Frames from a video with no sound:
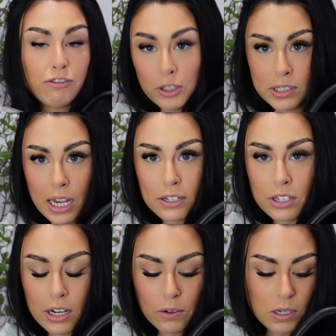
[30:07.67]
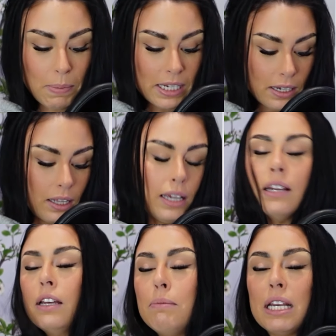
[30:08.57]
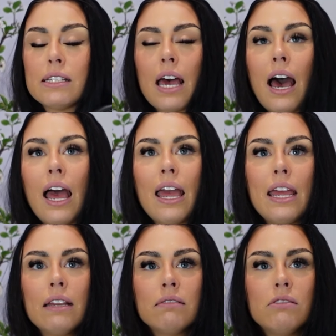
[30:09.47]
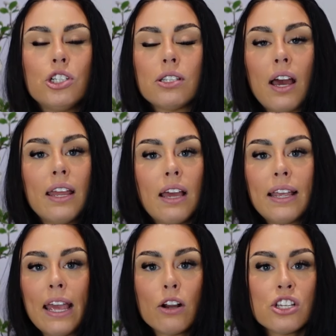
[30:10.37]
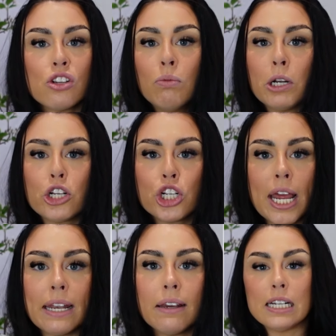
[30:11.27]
full size tote basically, because I carry so much shit.